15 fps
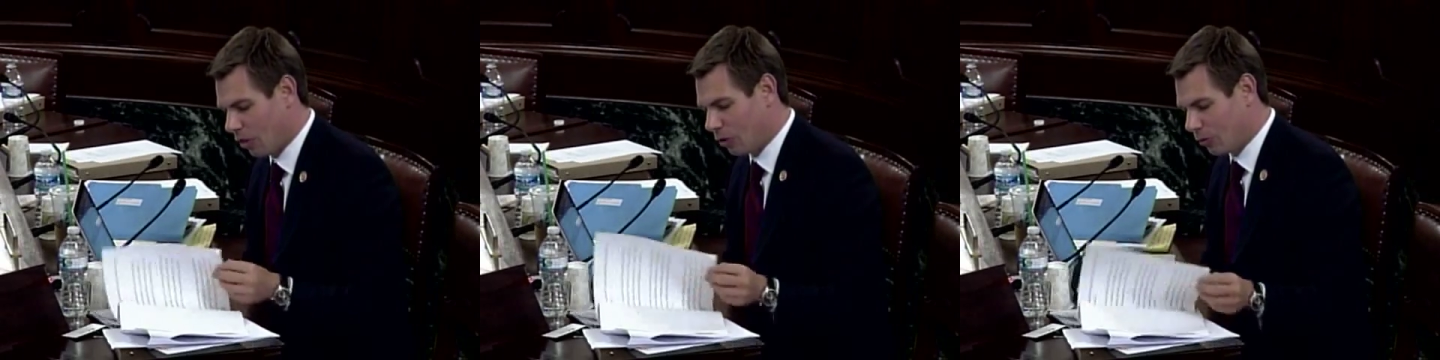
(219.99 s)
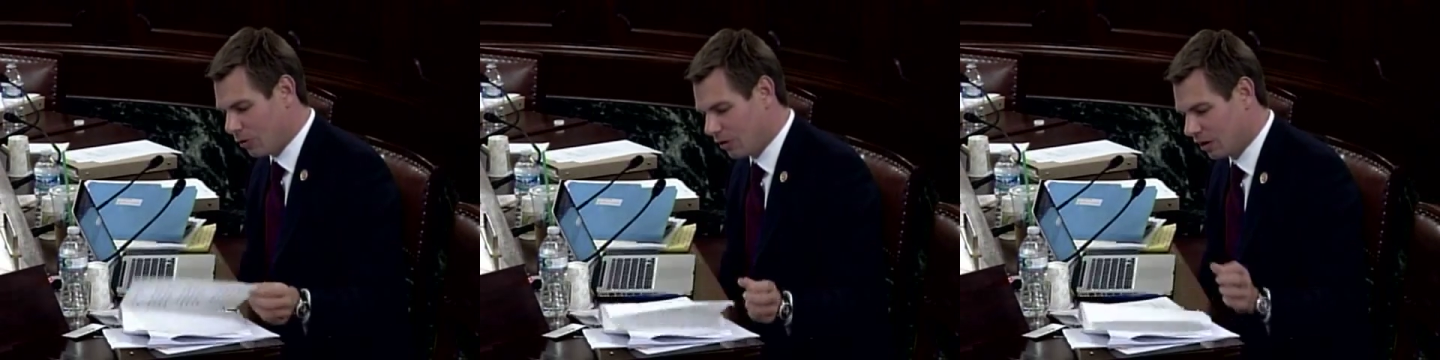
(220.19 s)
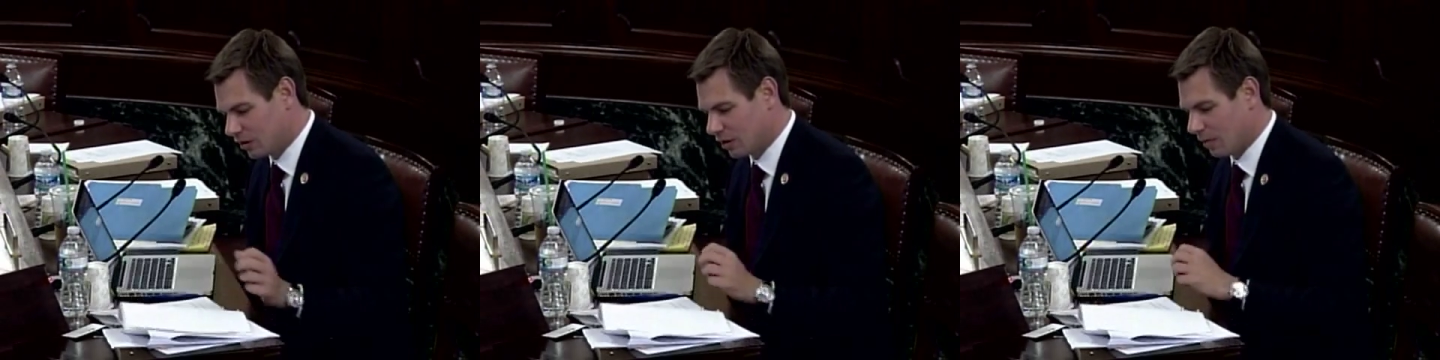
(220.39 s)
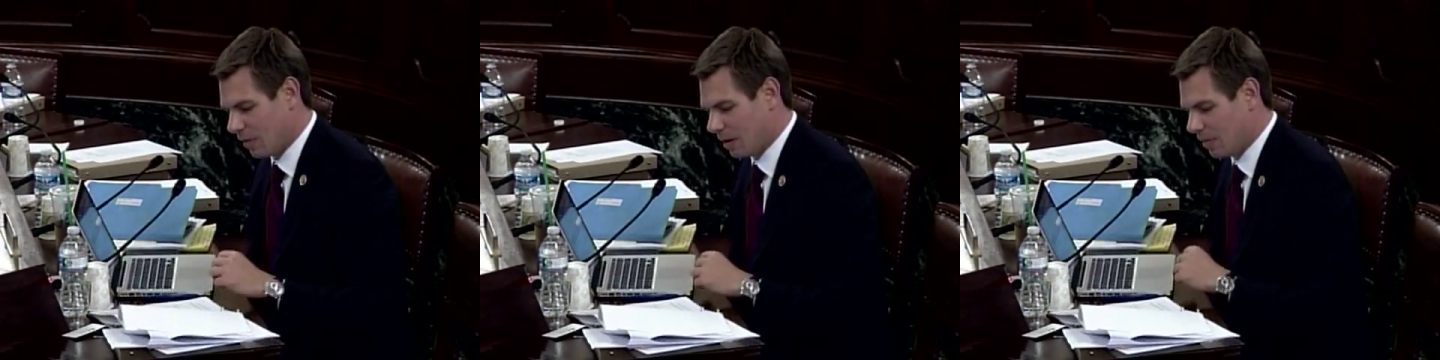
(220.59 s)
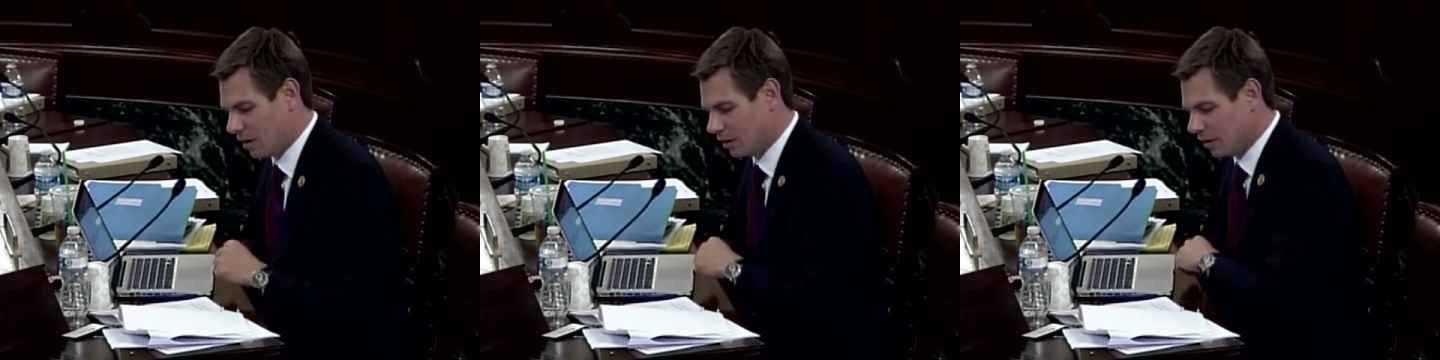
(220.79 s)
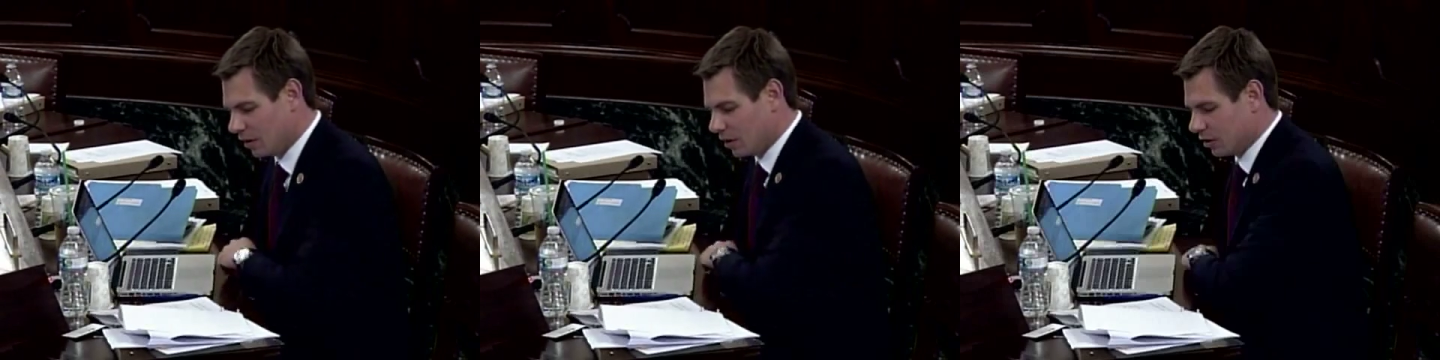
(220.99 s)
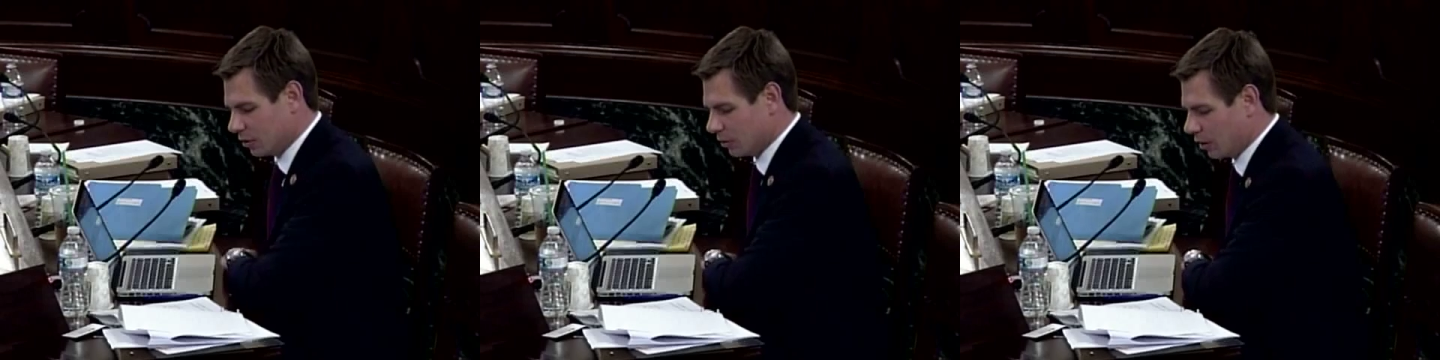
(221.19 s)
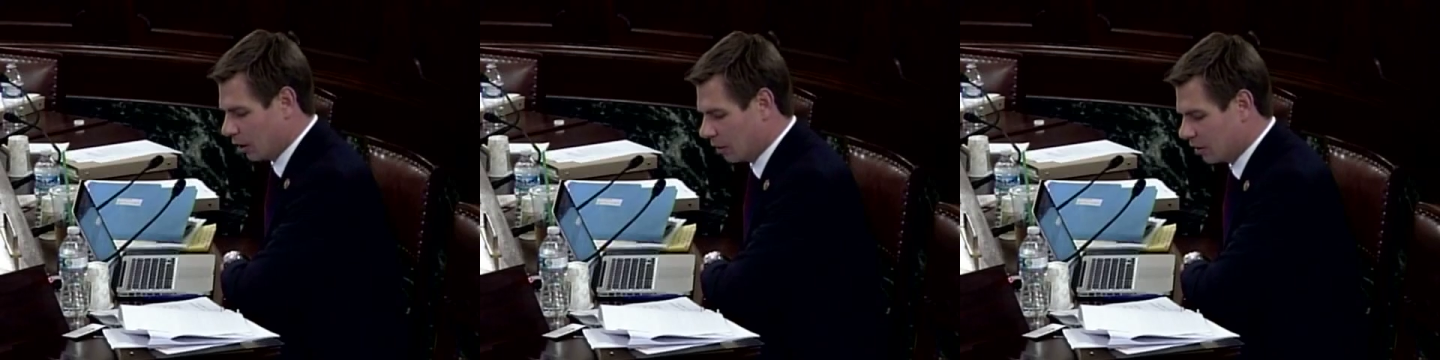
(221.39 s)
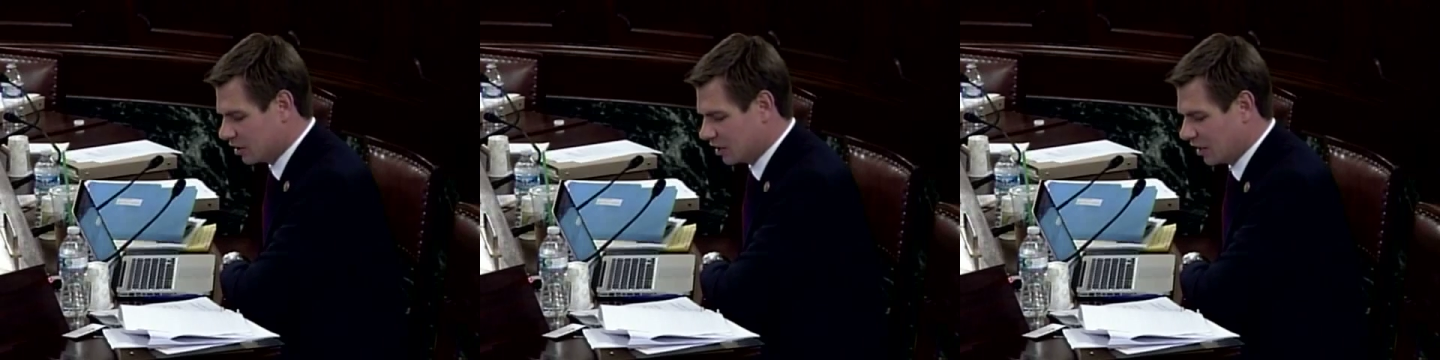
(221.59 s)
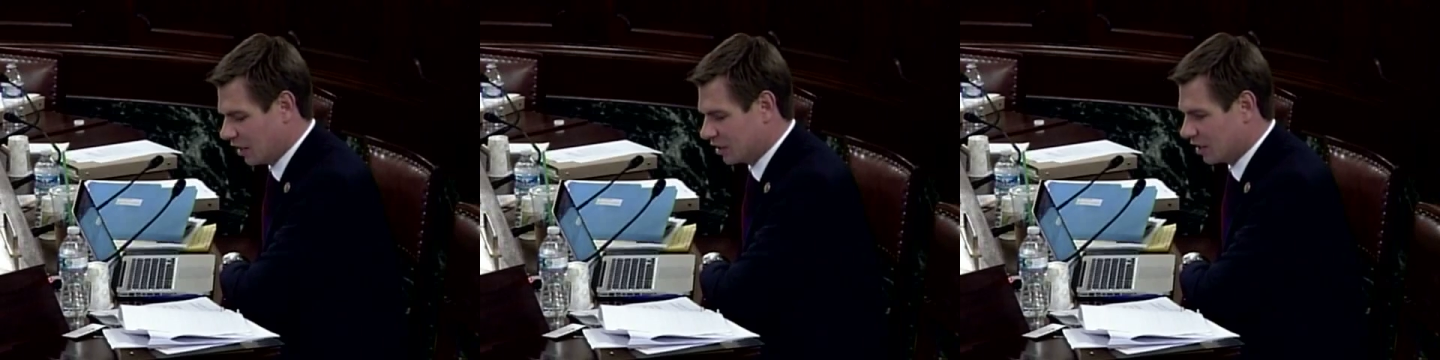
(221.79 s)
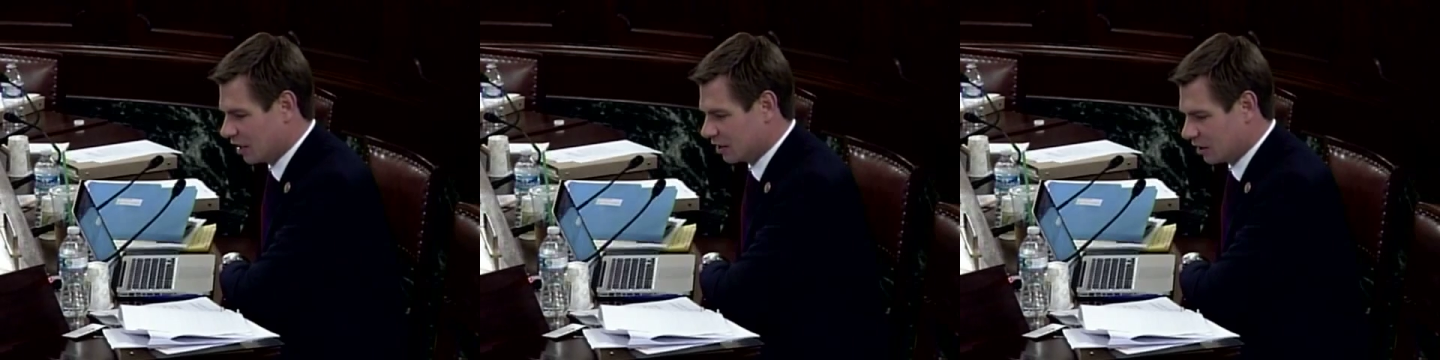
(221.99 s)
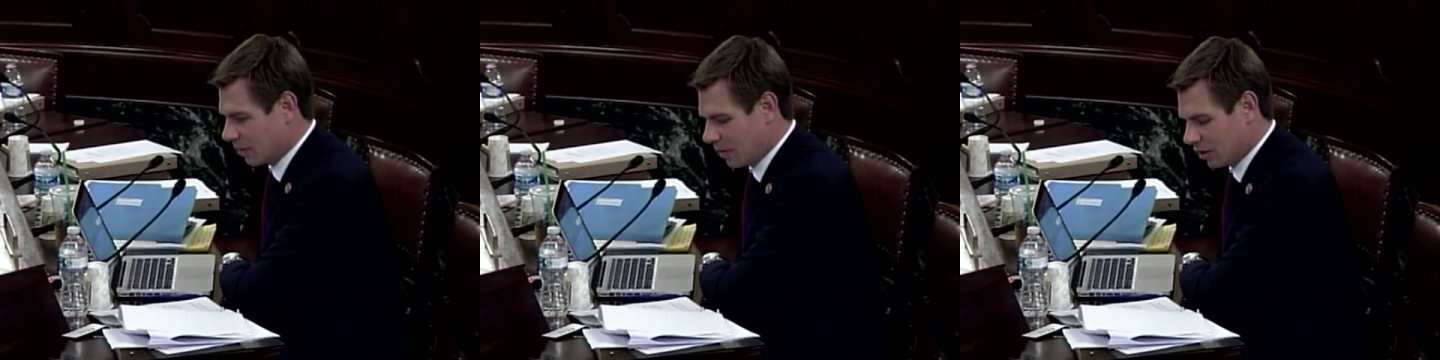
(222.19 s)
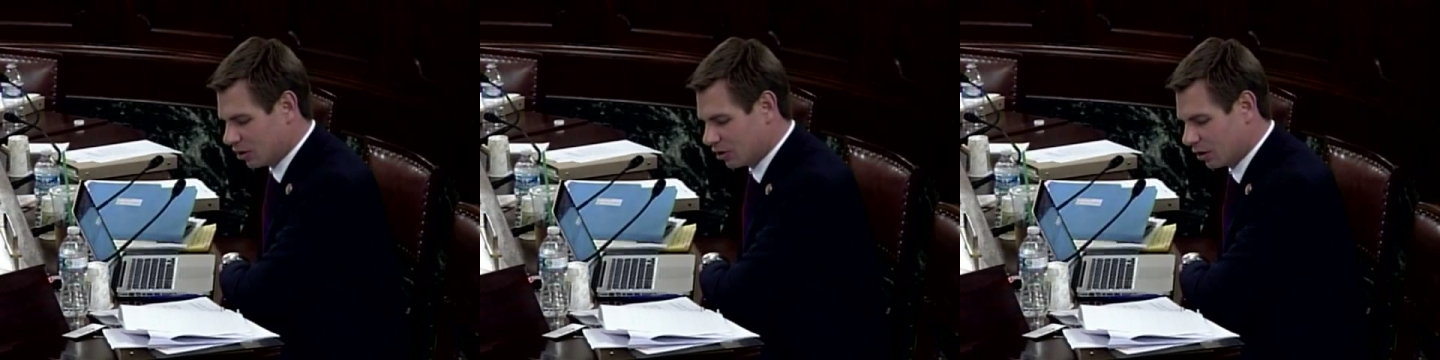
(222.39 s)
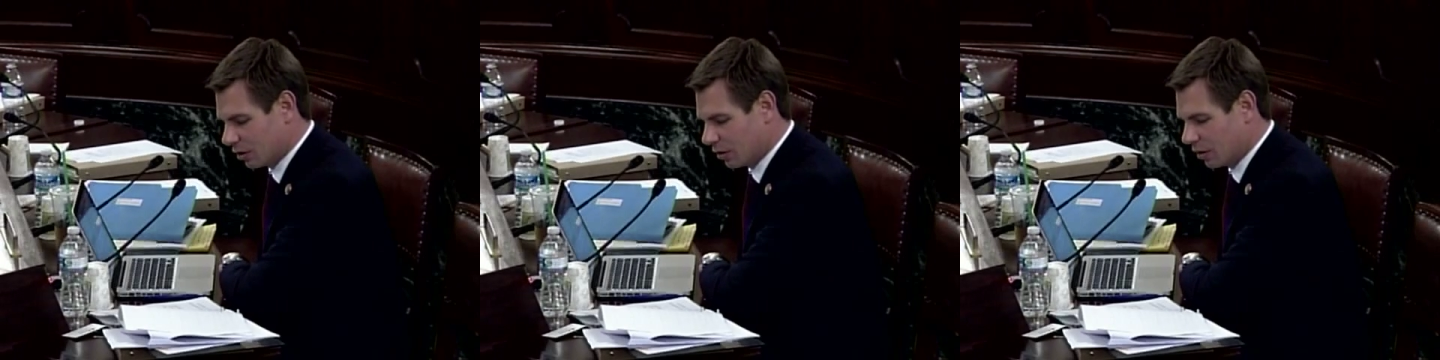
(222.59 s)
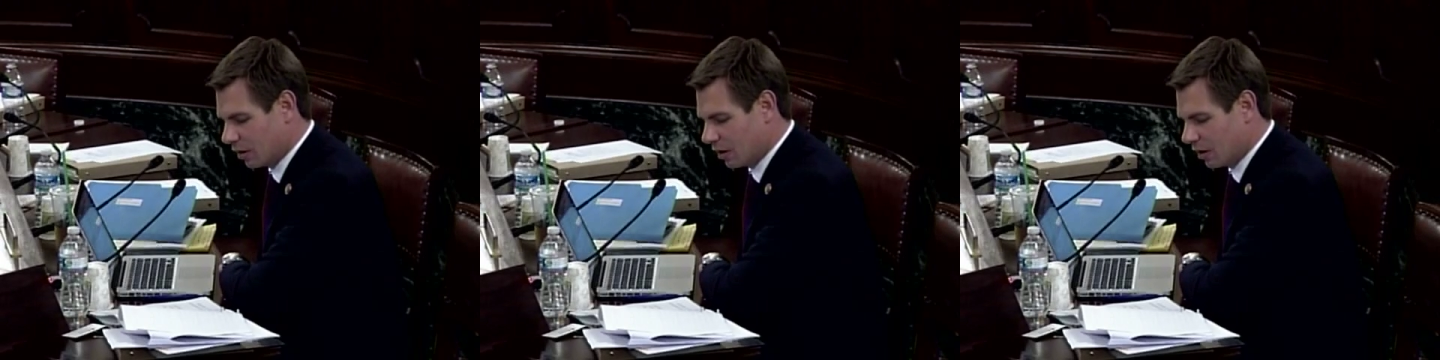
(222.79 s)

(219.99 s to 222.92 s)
through this amendment to encourage DHS to make sure